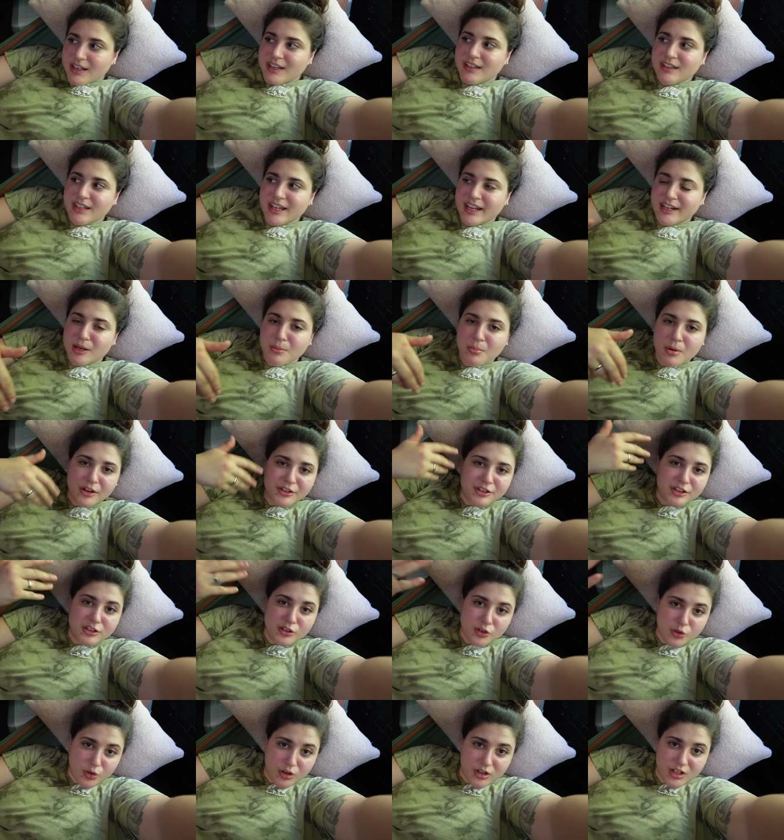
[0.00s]
and that I bought the
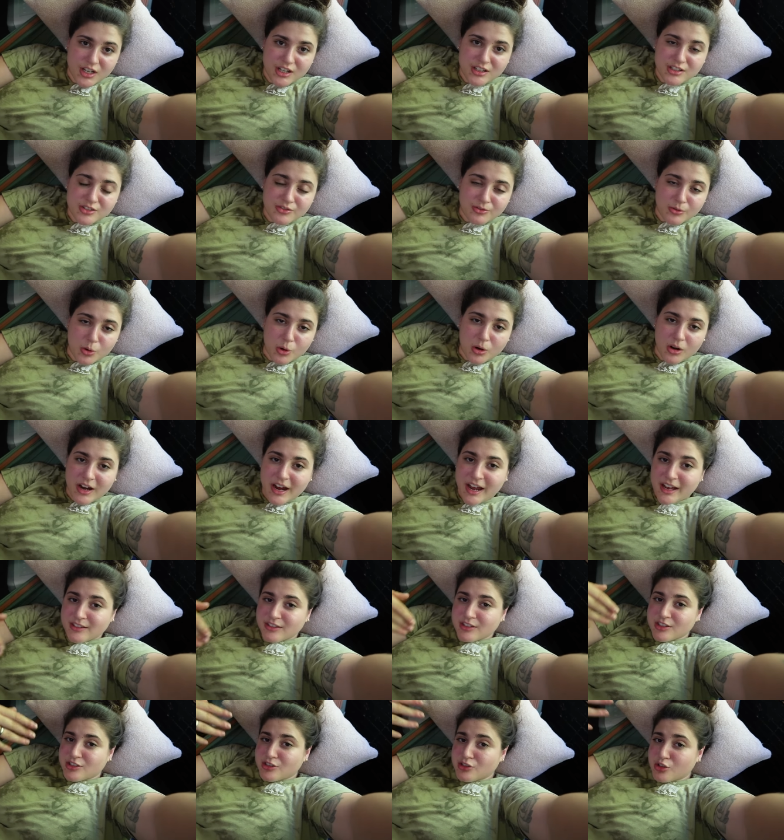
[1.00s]
ingredients for
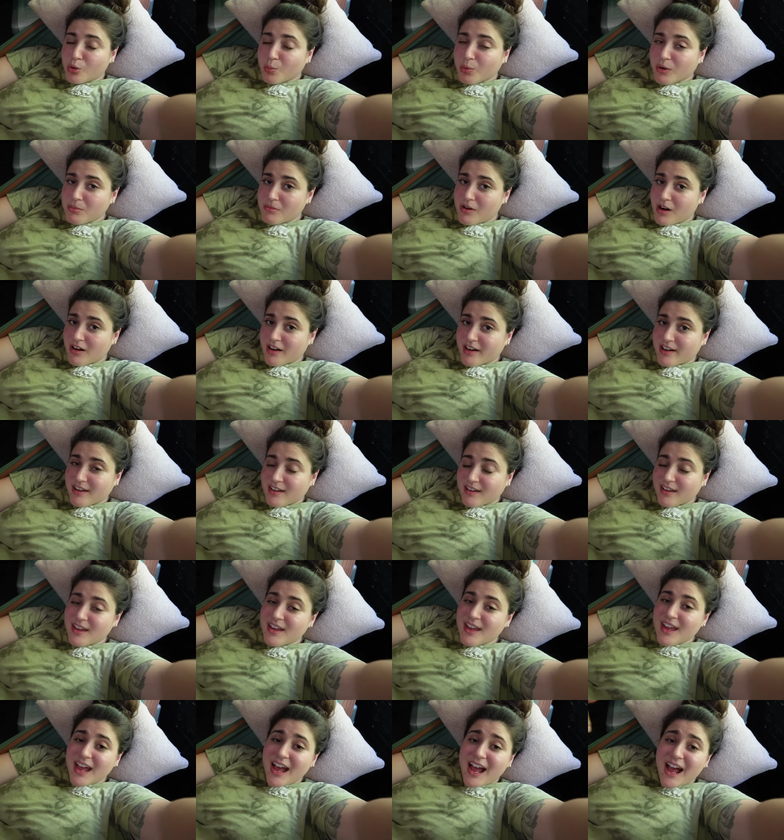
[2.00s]
at the
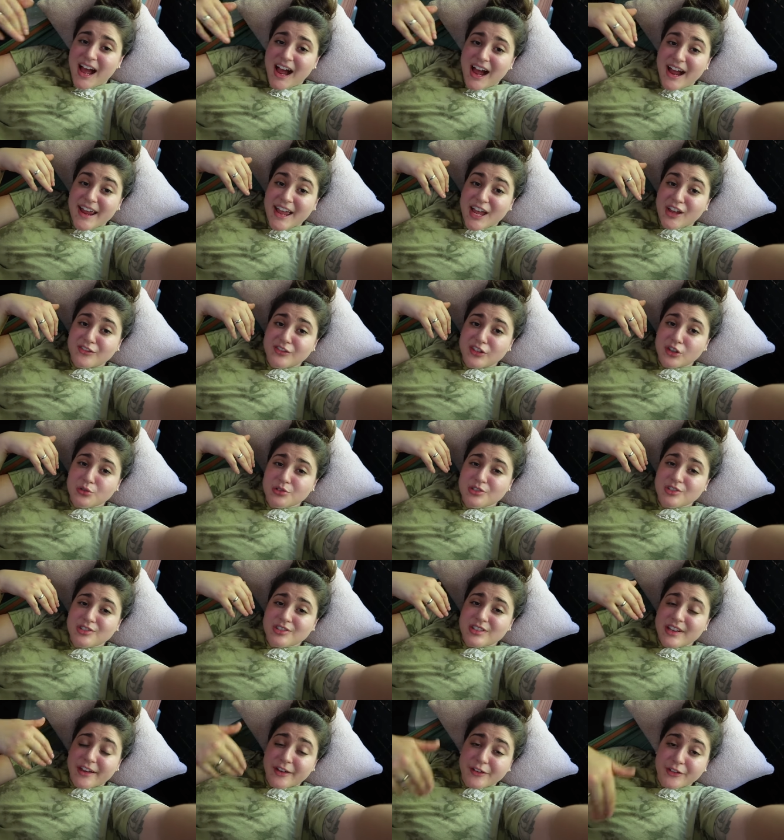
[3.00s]
supermarket, I have no
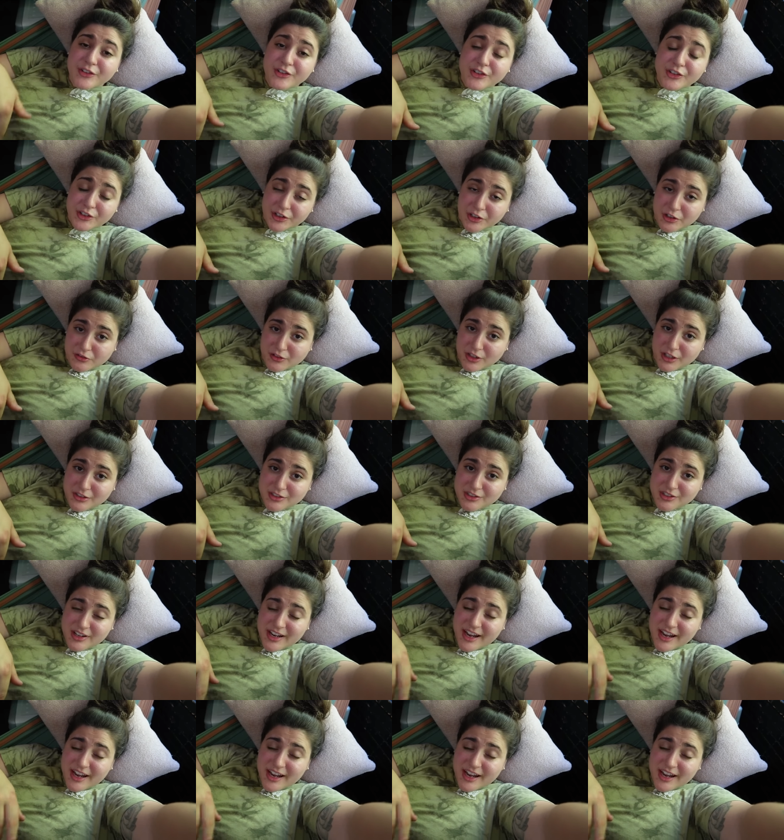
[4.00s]
self service.